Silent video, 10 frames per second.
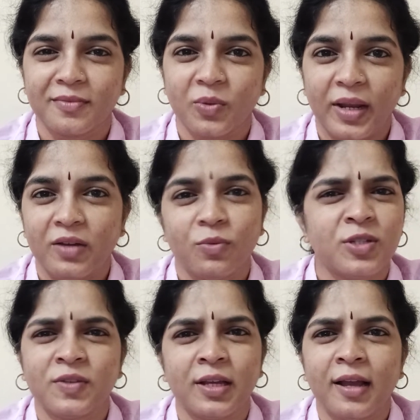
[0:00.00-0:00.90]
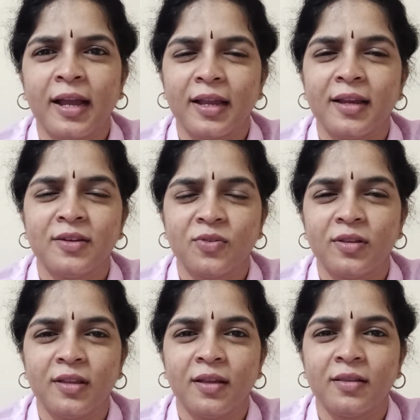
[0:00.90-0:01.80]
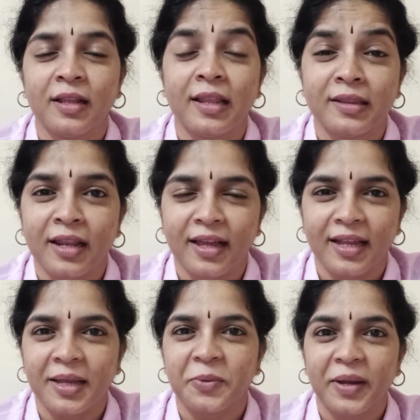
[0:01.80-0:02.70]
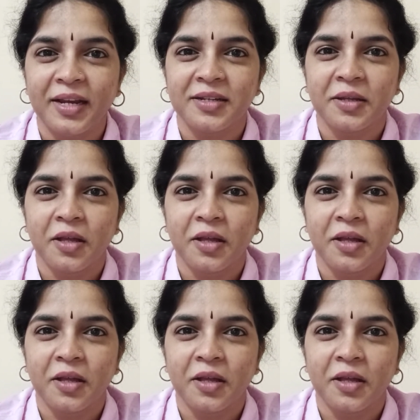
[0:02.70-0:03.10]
right? Whichever they like, right?